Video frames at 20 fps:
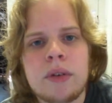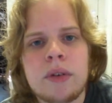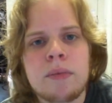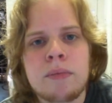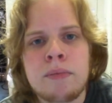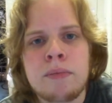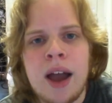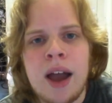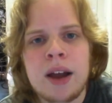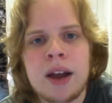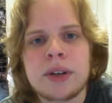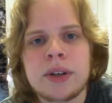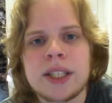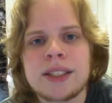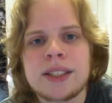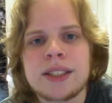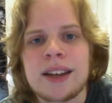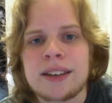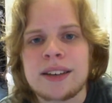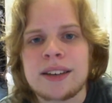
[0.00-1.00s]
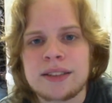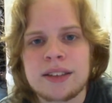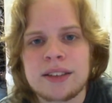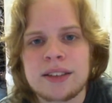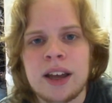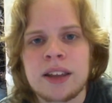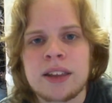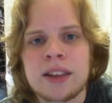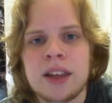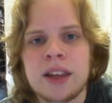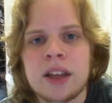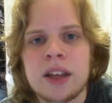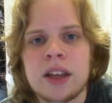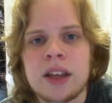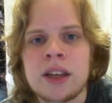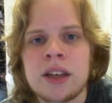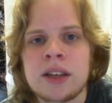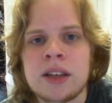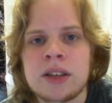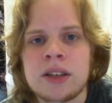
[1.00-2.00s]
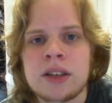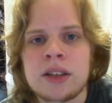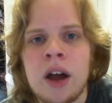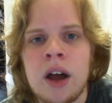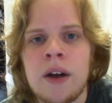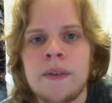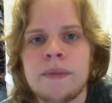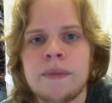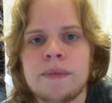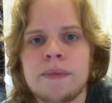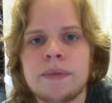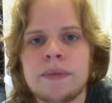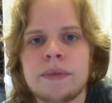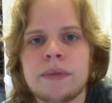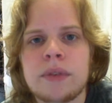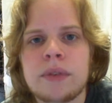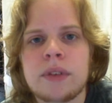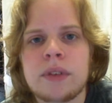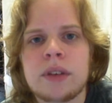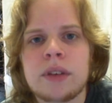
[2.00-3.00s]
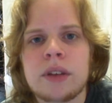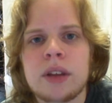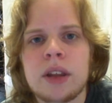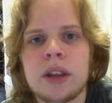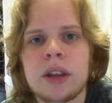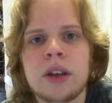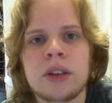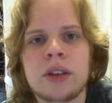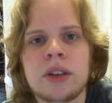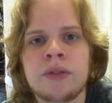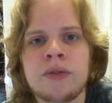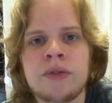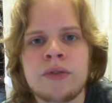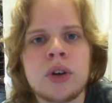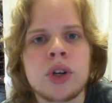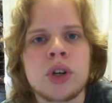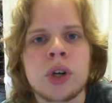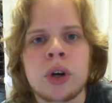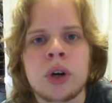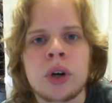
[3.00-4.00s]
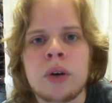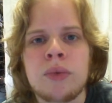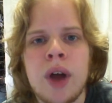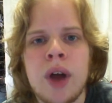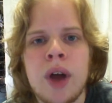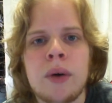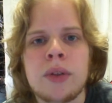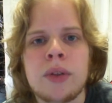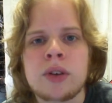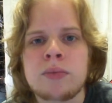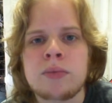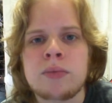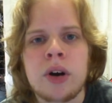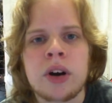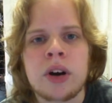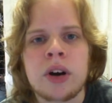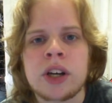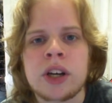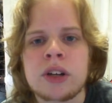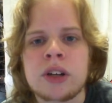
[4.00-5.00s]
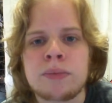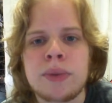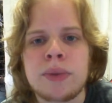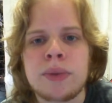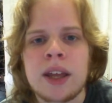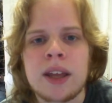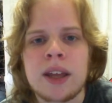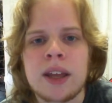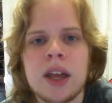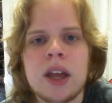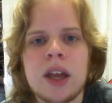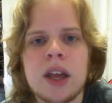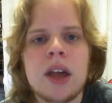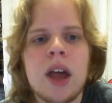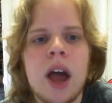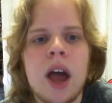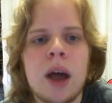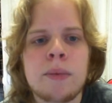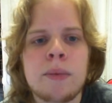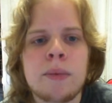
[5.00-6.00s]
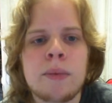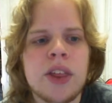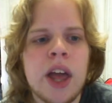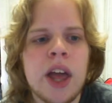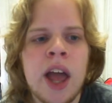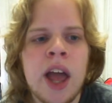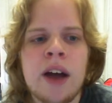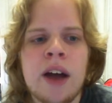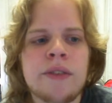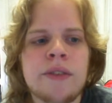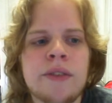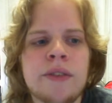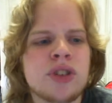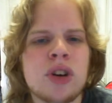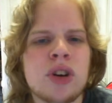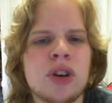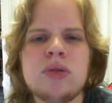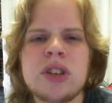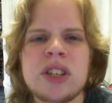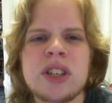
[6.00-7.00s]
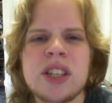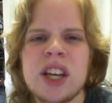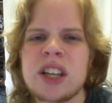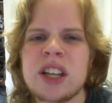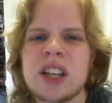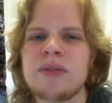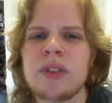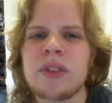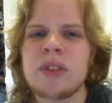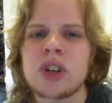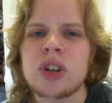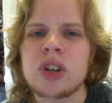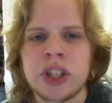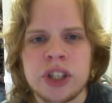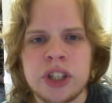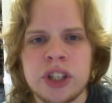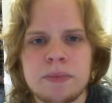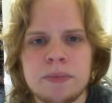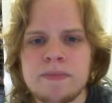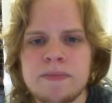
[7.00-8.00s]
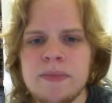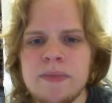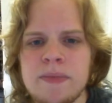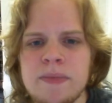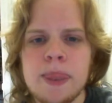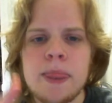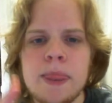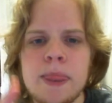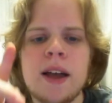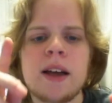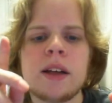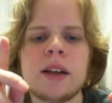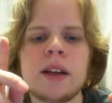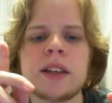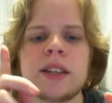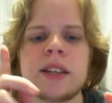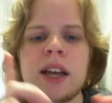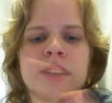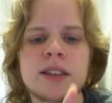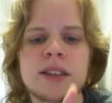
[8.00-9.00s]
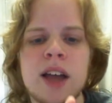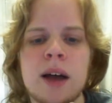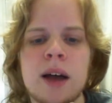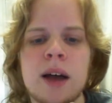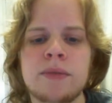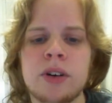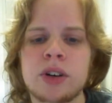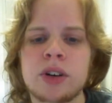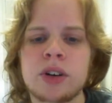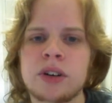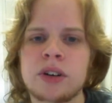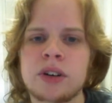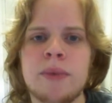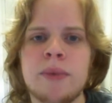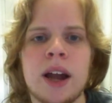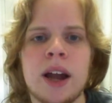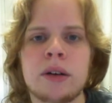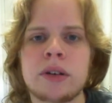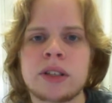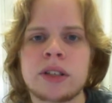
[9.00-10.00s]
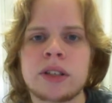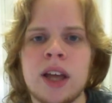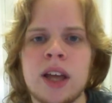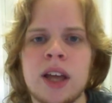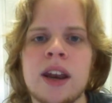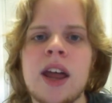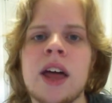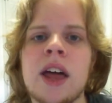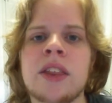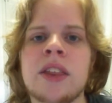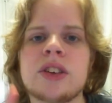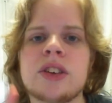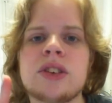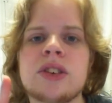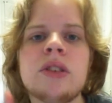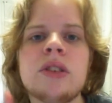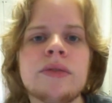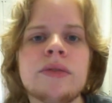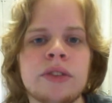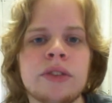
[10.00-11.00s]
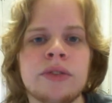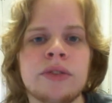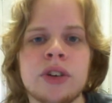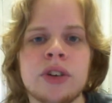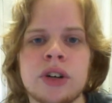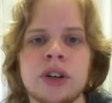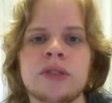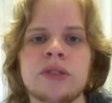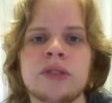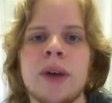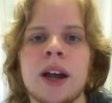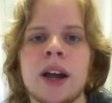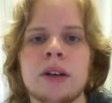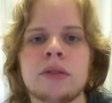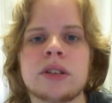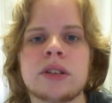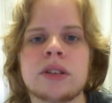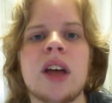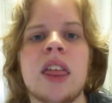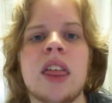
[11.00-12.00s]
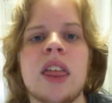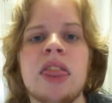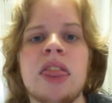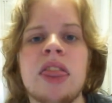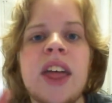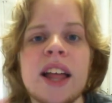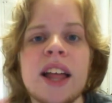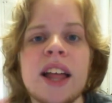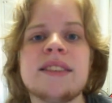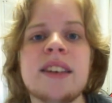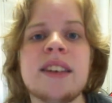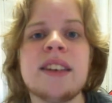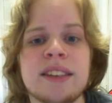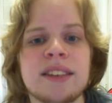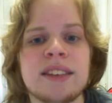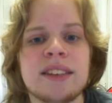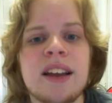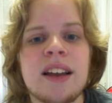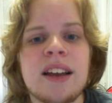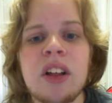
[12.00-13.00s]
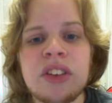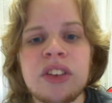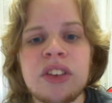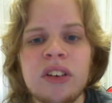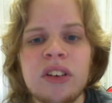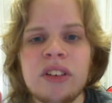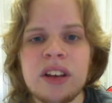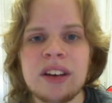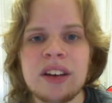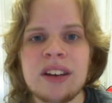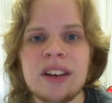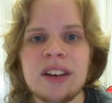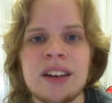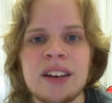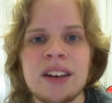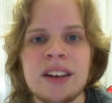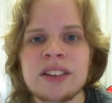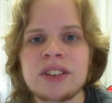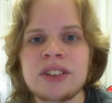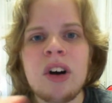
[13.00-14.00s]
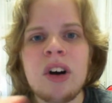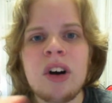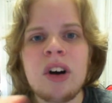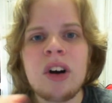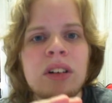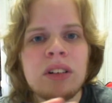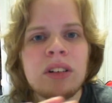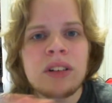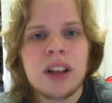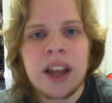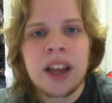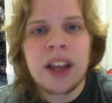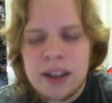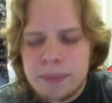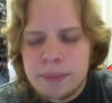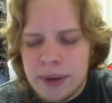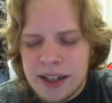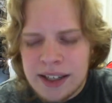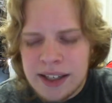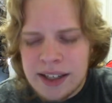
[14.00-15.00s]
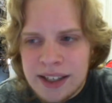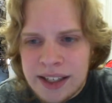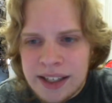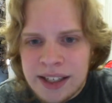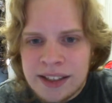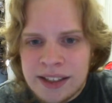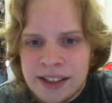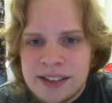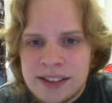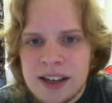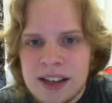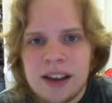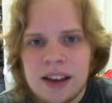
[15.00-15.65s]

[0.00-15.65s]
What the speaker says: Mac OS X, I think, is the future of how this marketing should be. I mean, they have 2 distinctive versions. The desktop version of Mac OS X and the server version of Mac OS X. That's it! That's all they need! That's all anybody needs!